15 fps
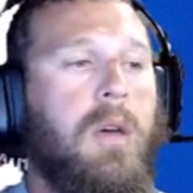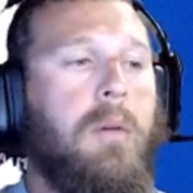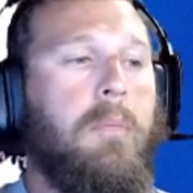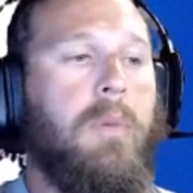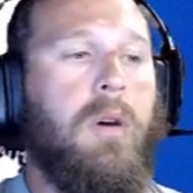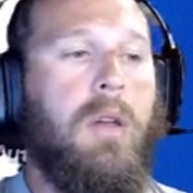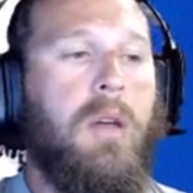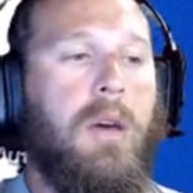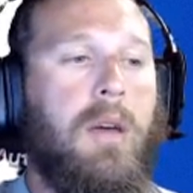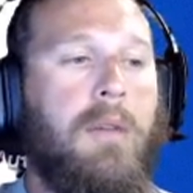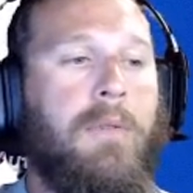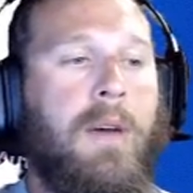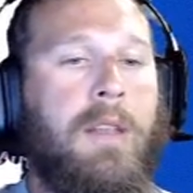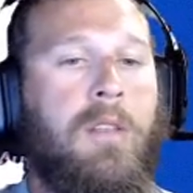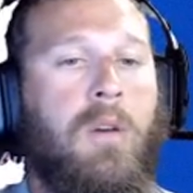But uh, if
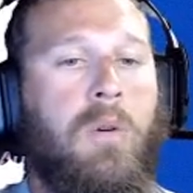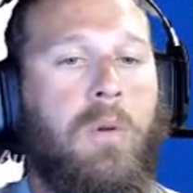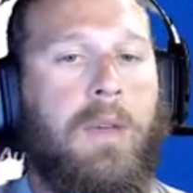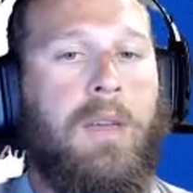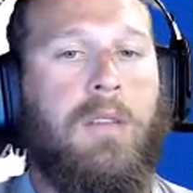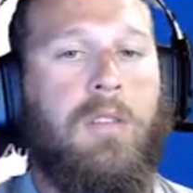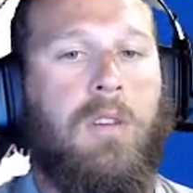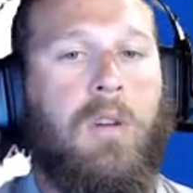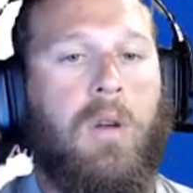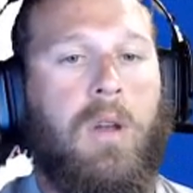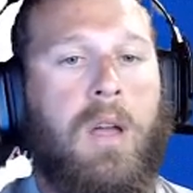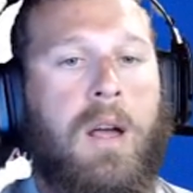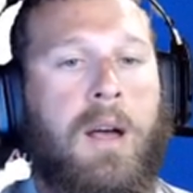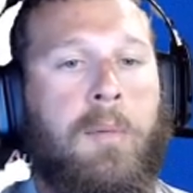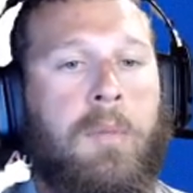I don't get to your
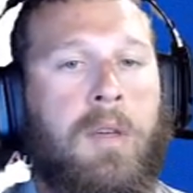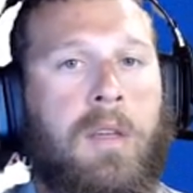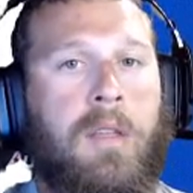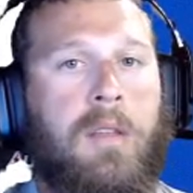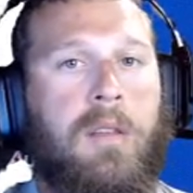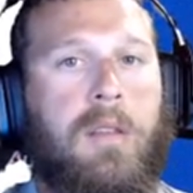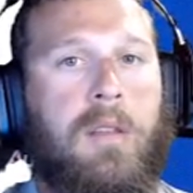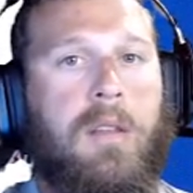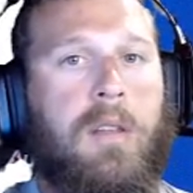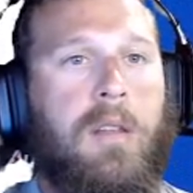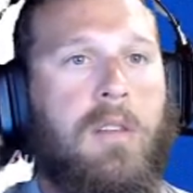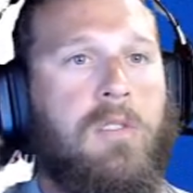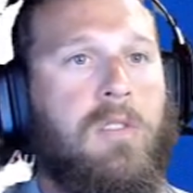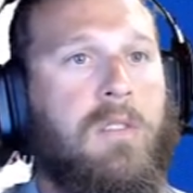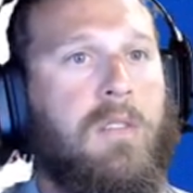comment,
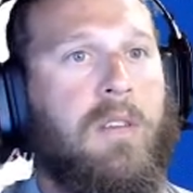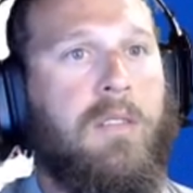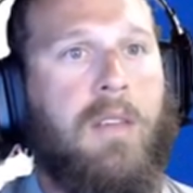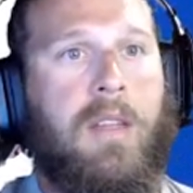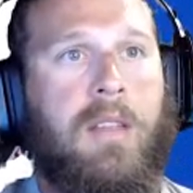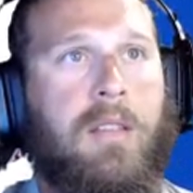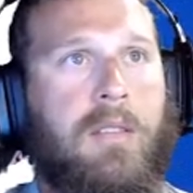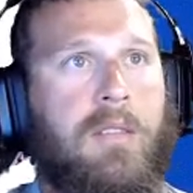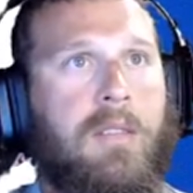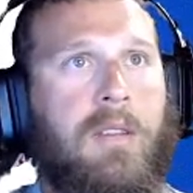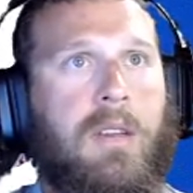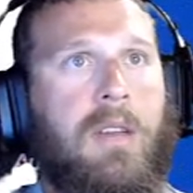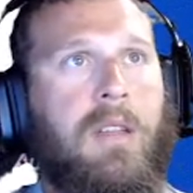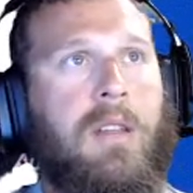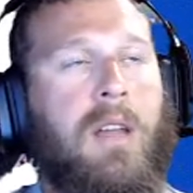it's just because I didn't see
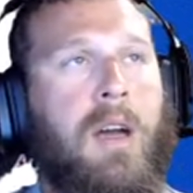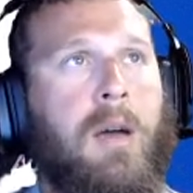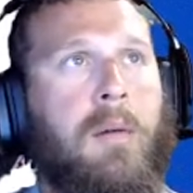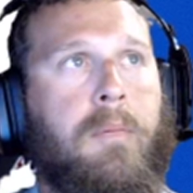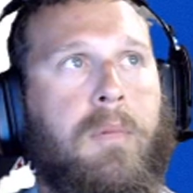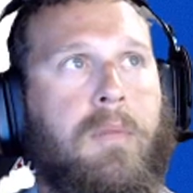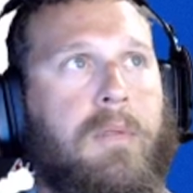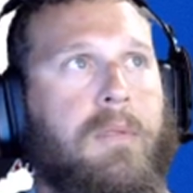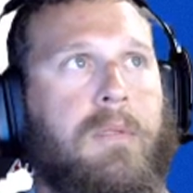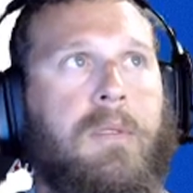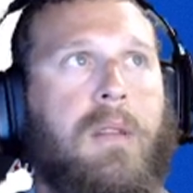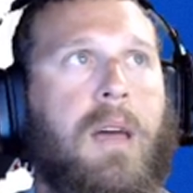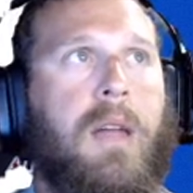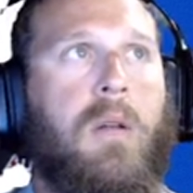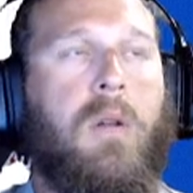it. Um,
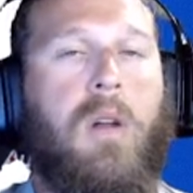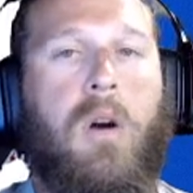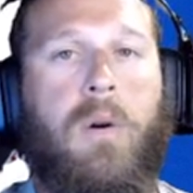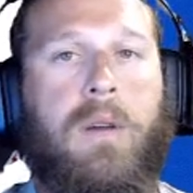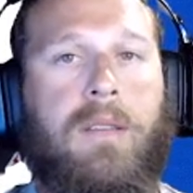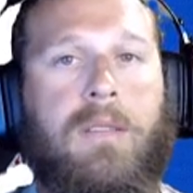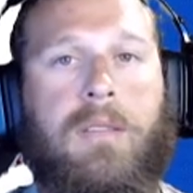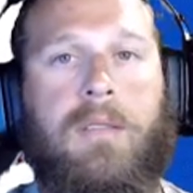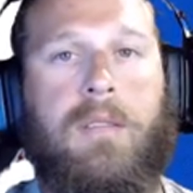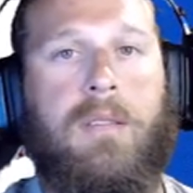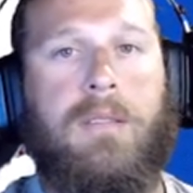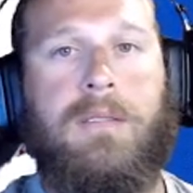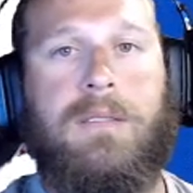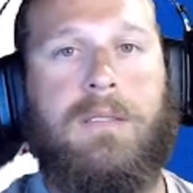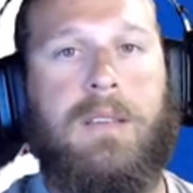I don't always
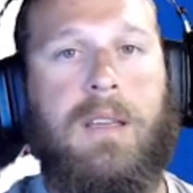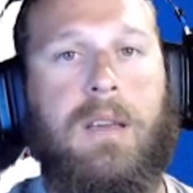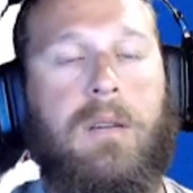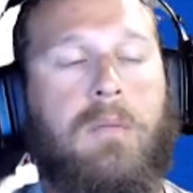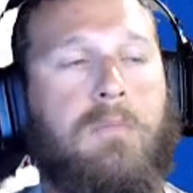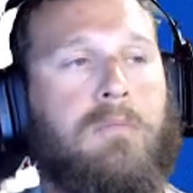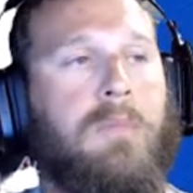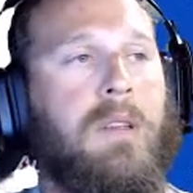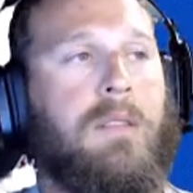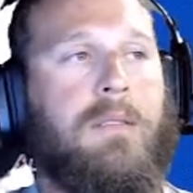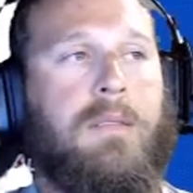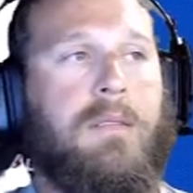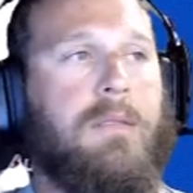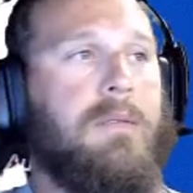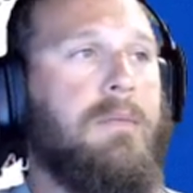see them.
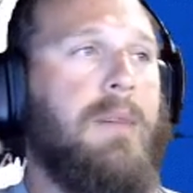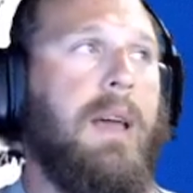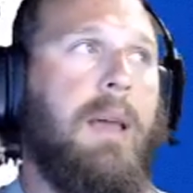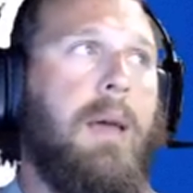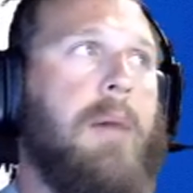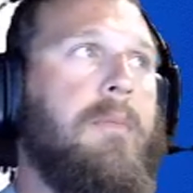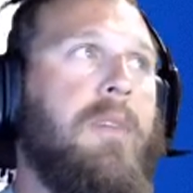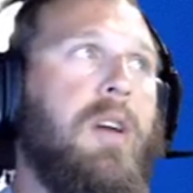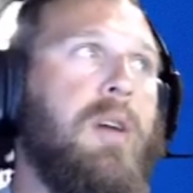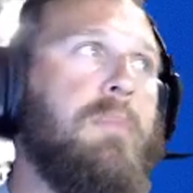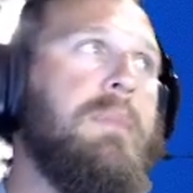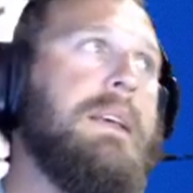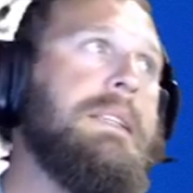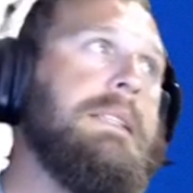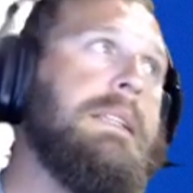It's I, am very
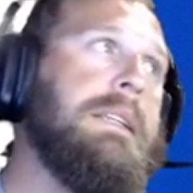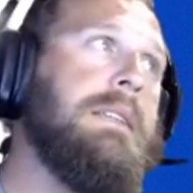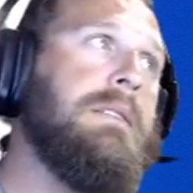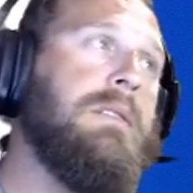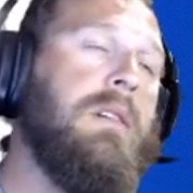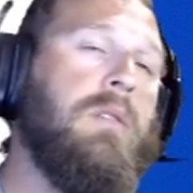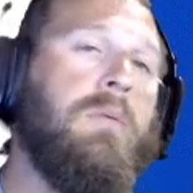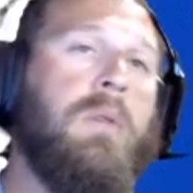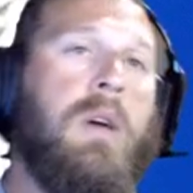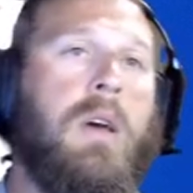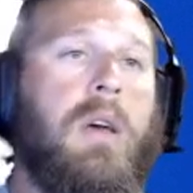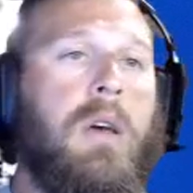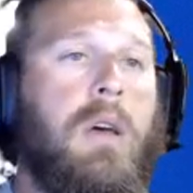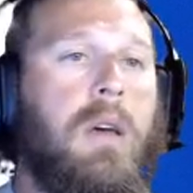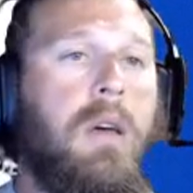busy, so
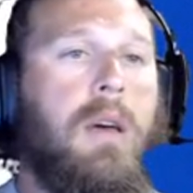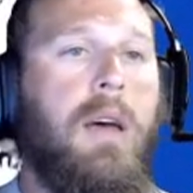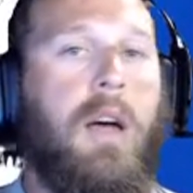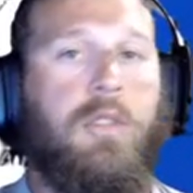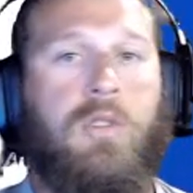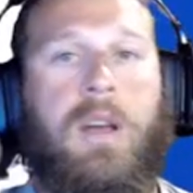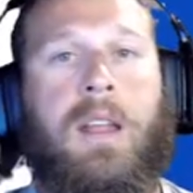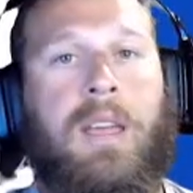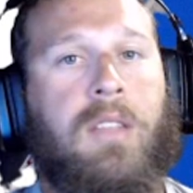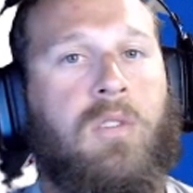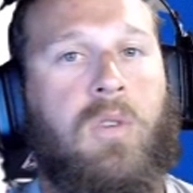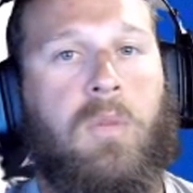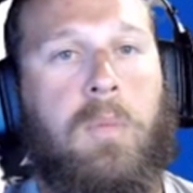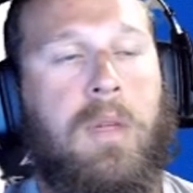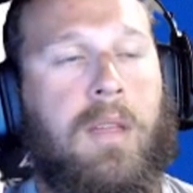I'll try to get to
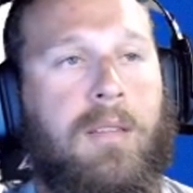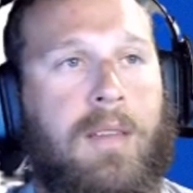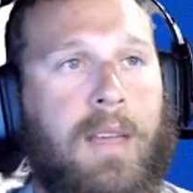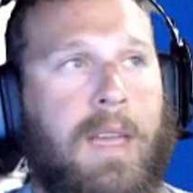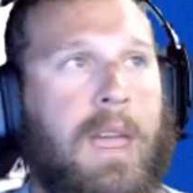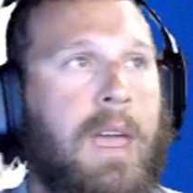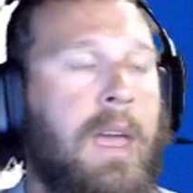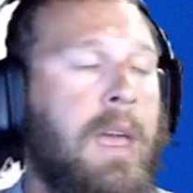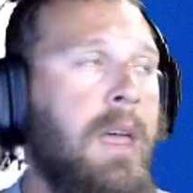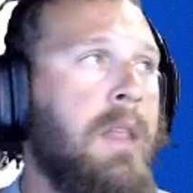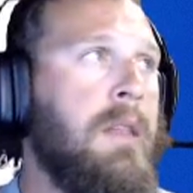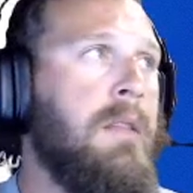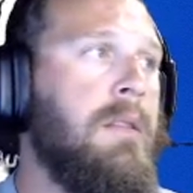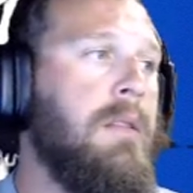as many as I can.